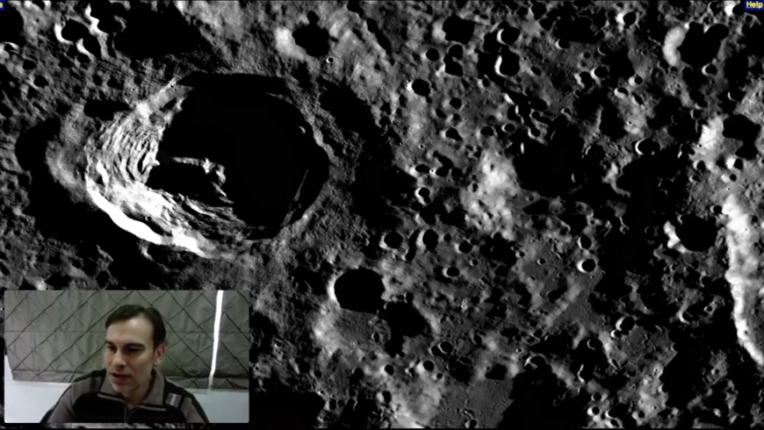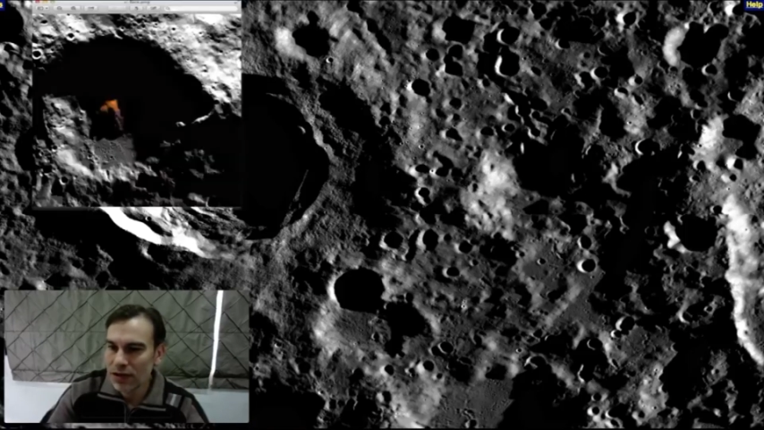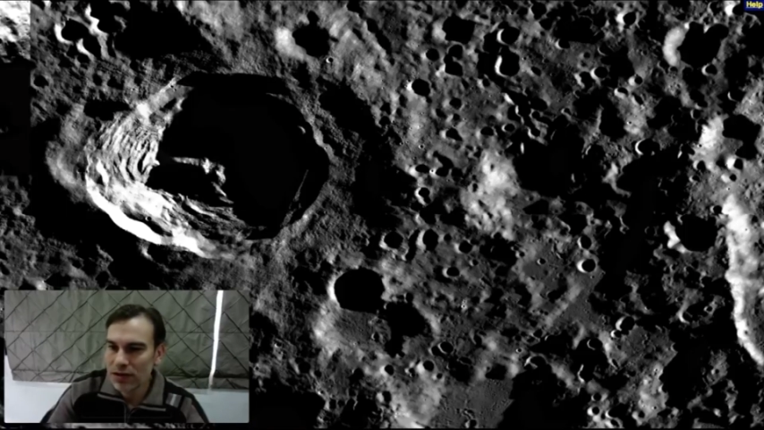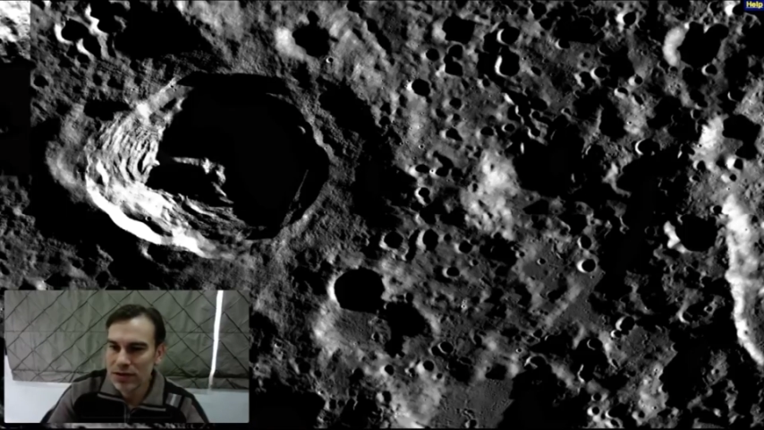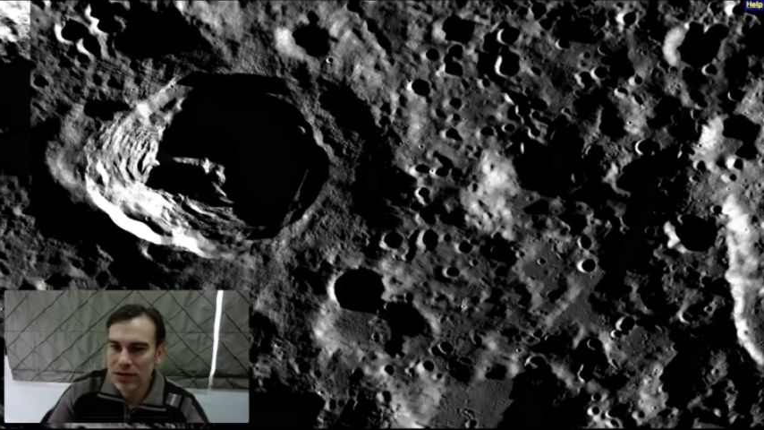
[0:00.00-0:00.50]

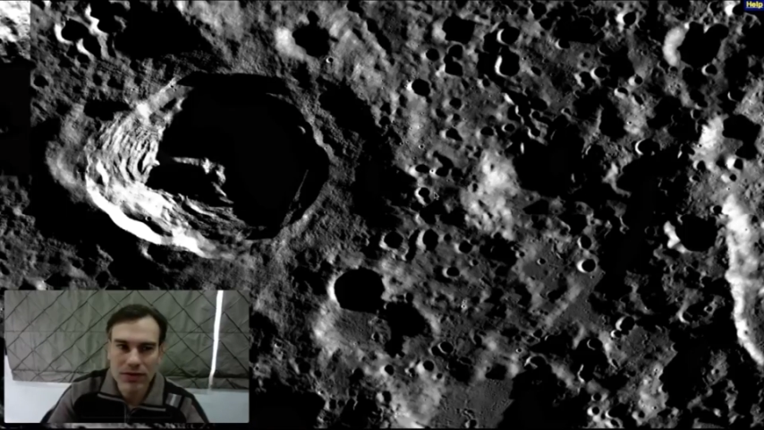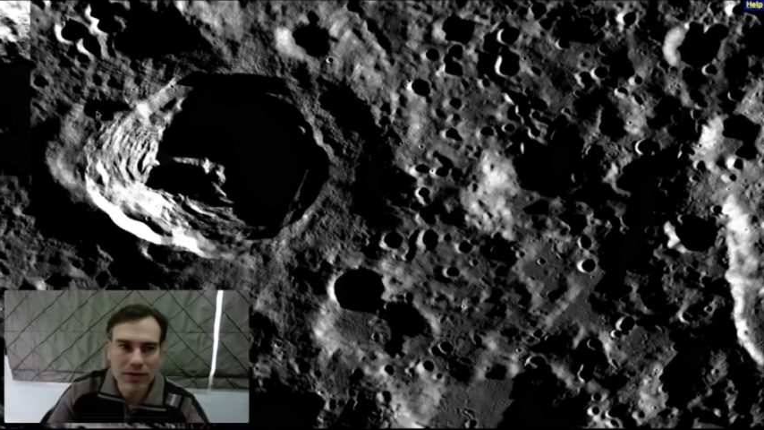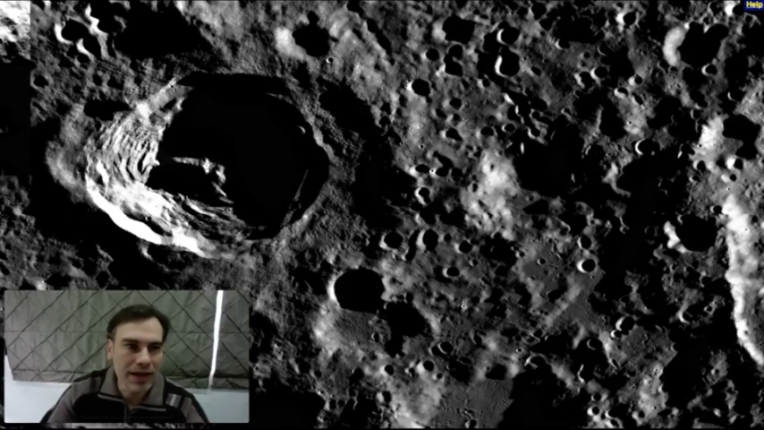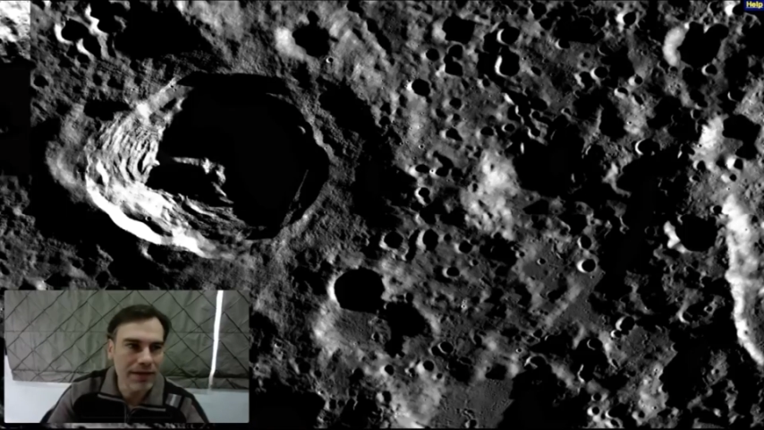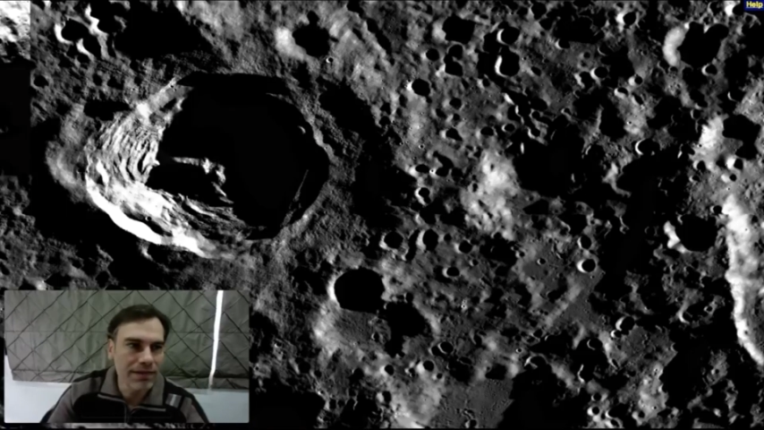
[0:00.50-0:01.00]
Also,
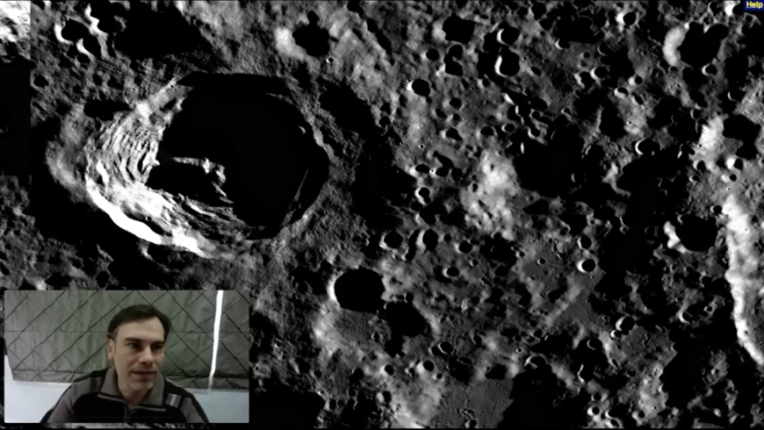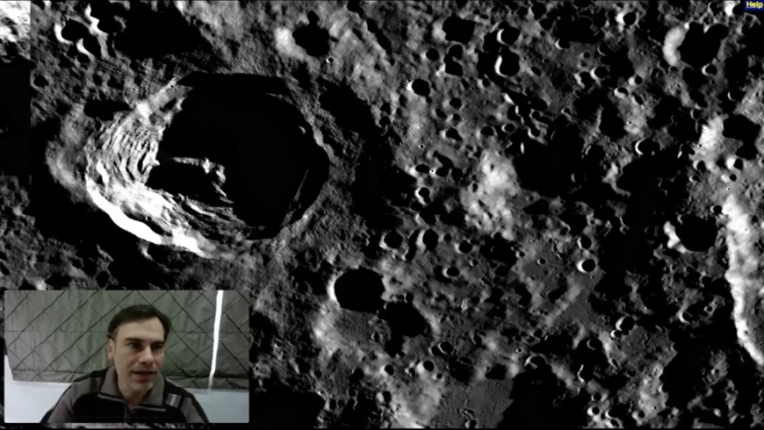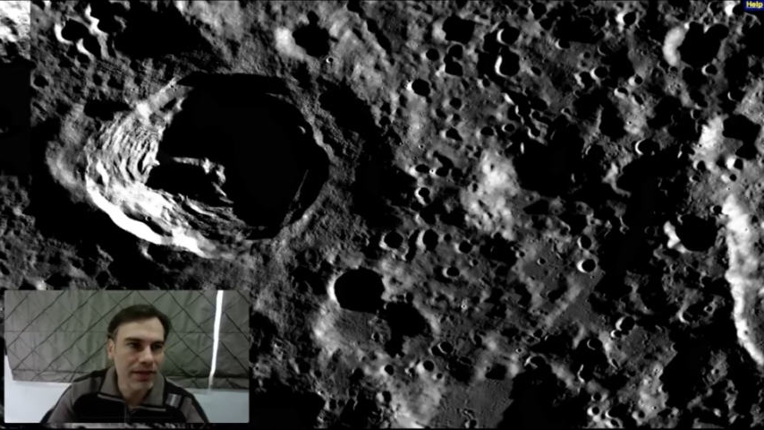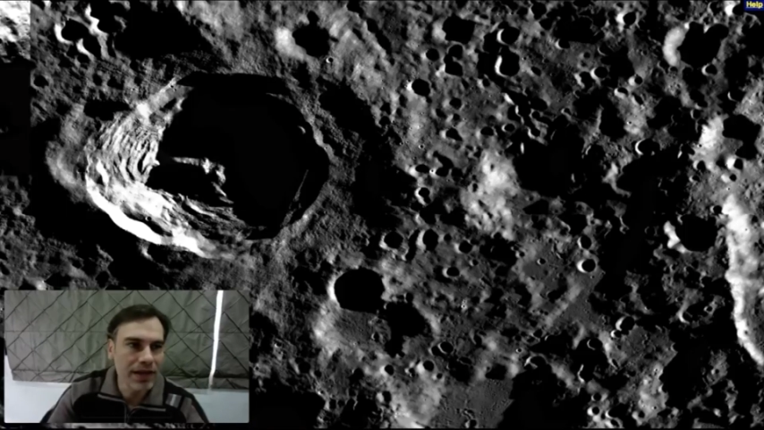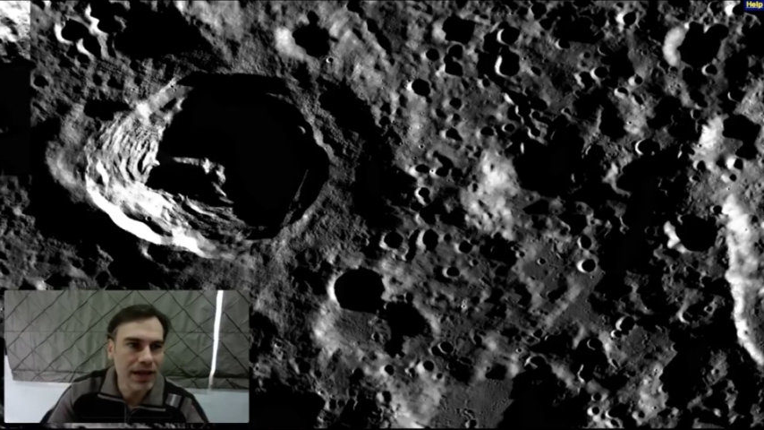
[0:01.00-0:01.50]
I
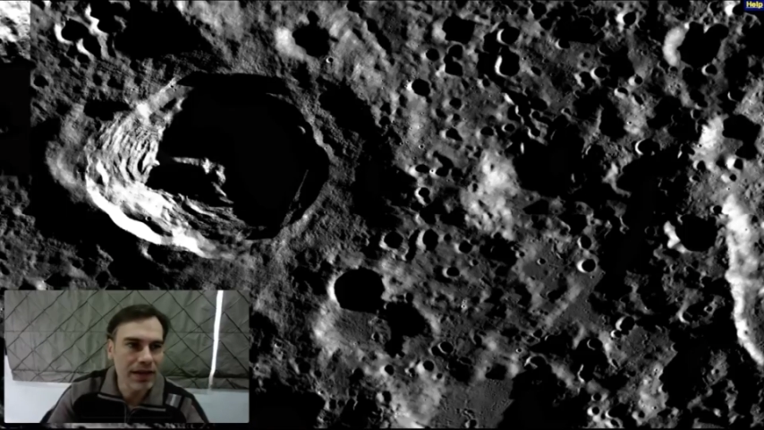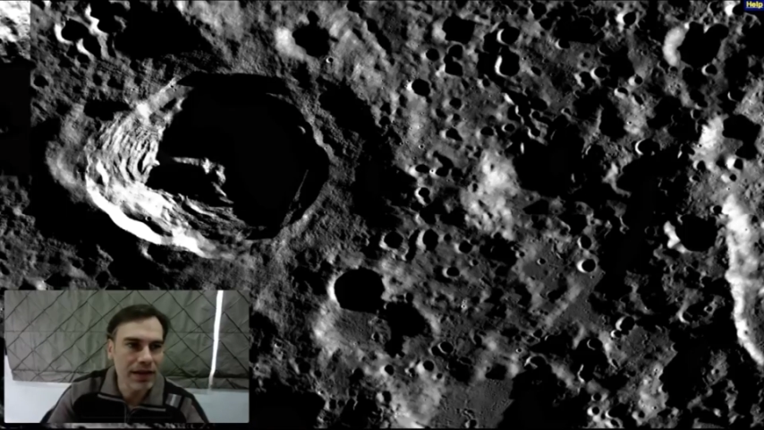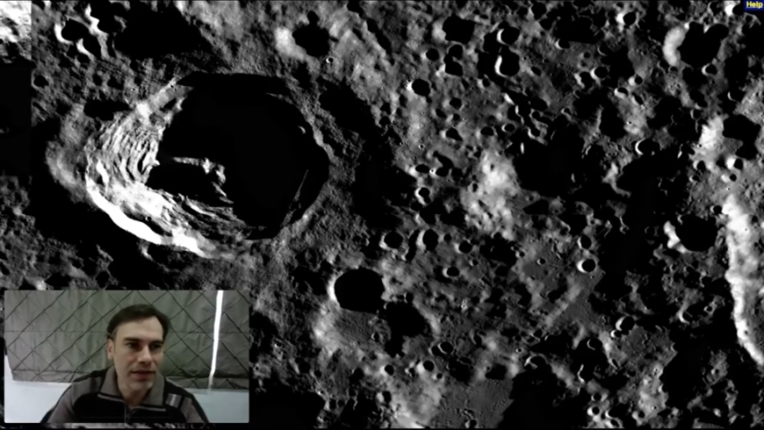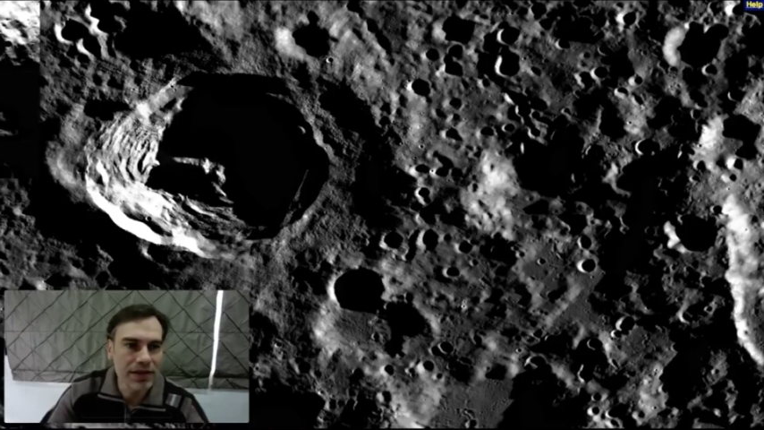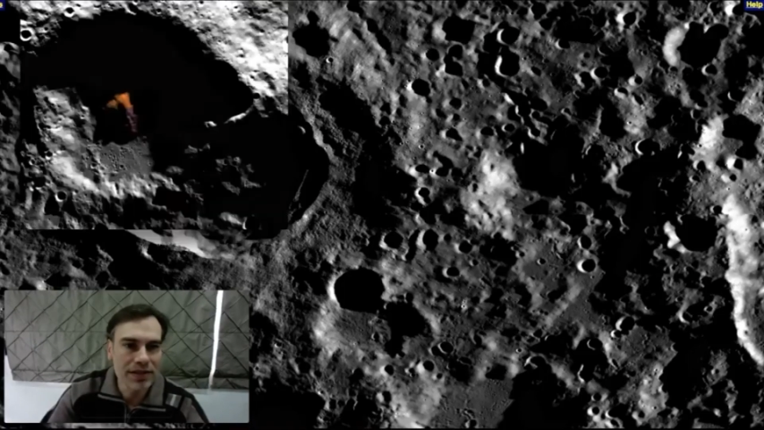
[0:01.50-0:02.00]
found that
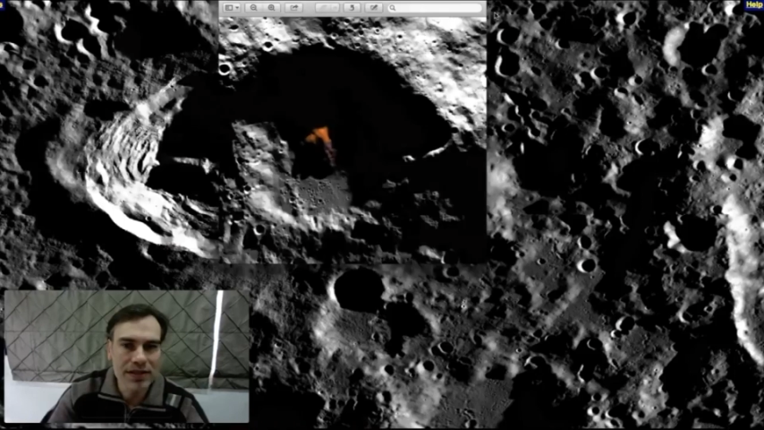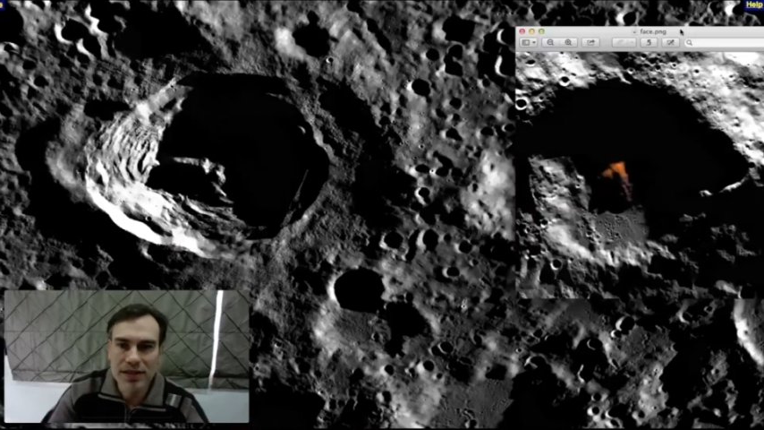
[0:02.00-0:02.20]
there is